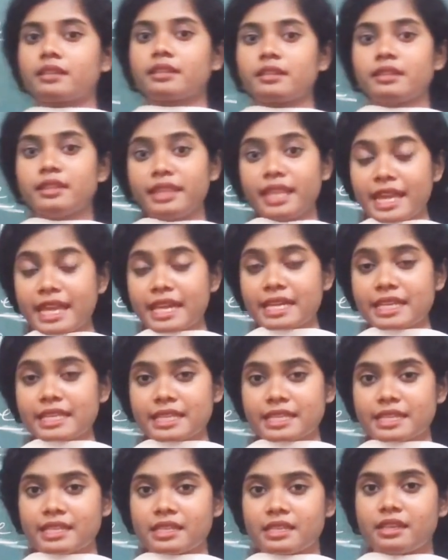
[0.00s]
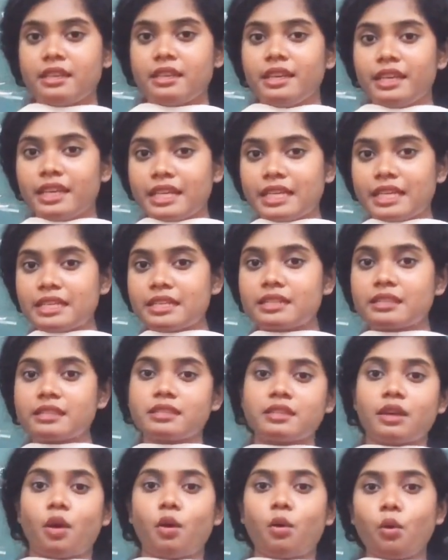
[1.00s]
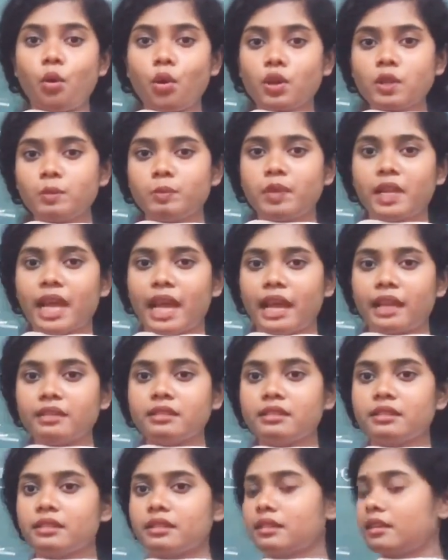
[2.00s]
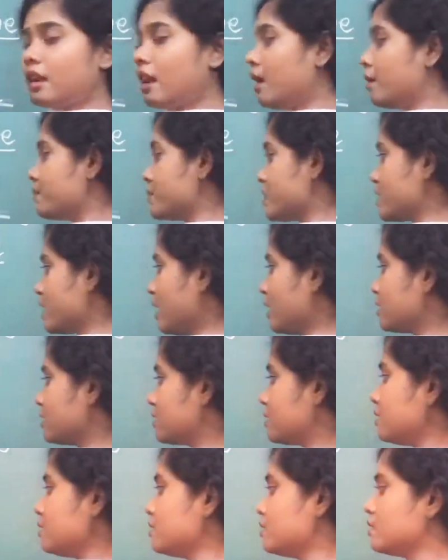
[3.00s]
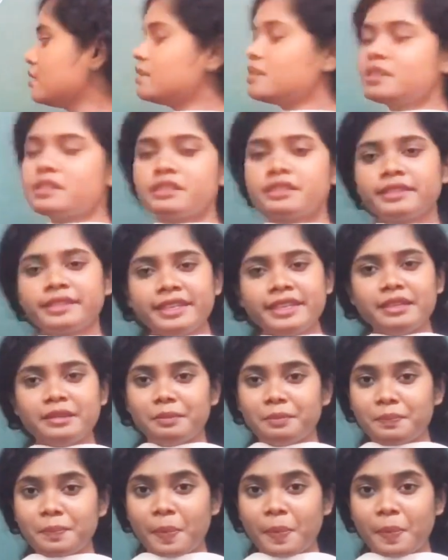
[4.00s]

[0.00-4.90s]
next is the whole plan comes under theme.